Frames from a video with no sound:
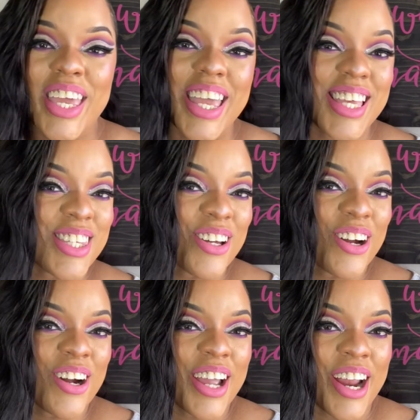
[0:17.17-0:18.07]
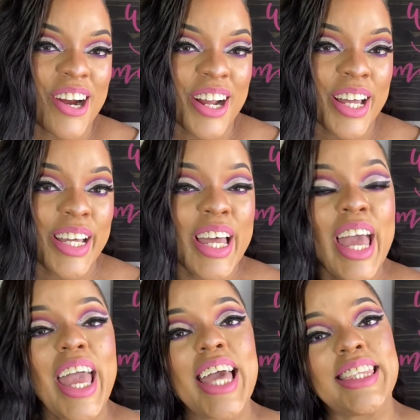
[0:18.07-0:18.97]
It's your girl Erica,
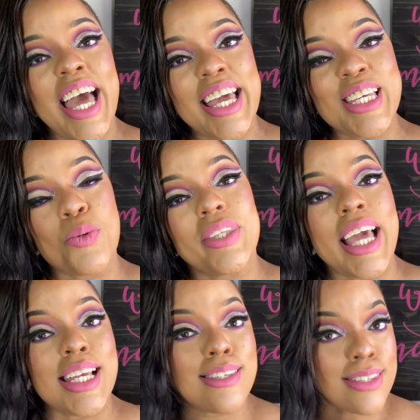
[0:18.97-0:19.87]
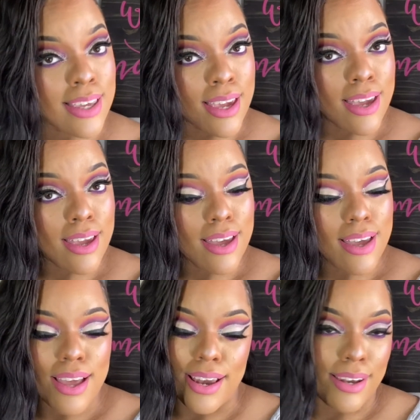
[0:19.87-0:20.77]
and that is with a C,
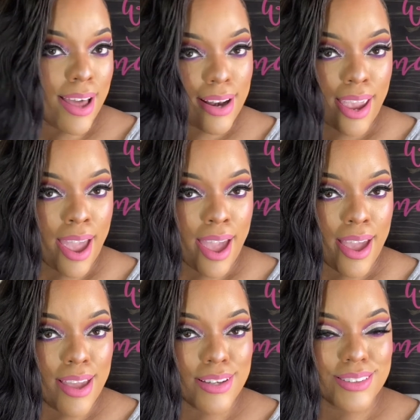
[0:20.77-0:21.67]
not a K.